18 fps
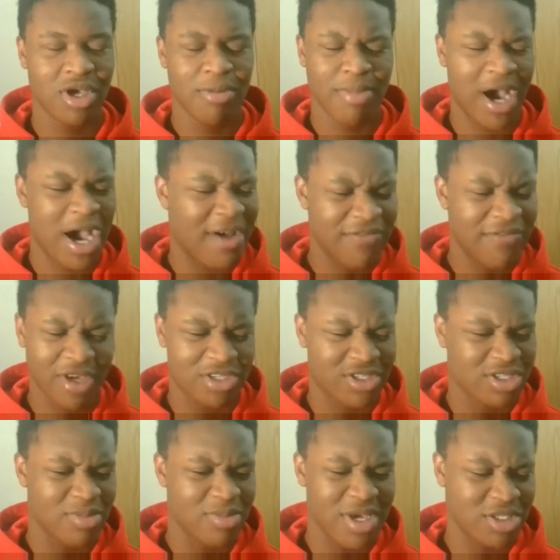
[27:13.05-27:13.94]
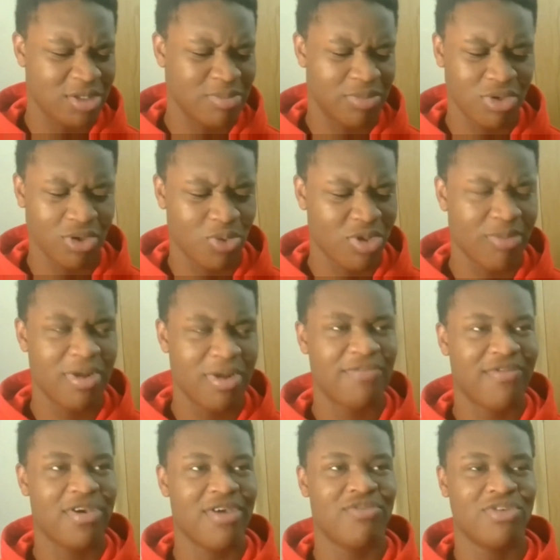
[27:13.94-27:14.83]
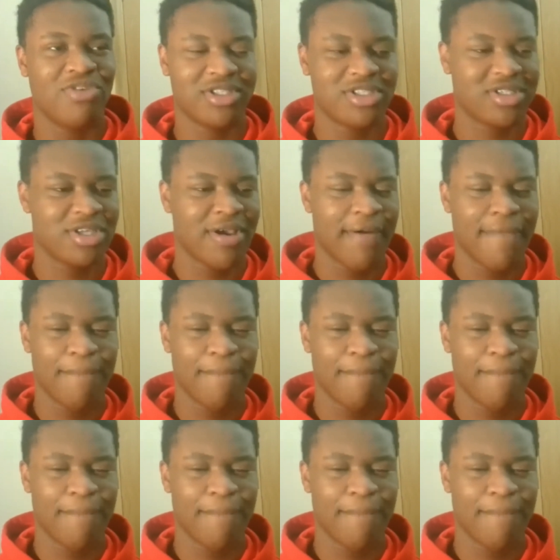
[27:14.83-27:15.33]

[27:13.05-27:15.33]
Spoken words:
But I think it's an amazing book, one of my favorites.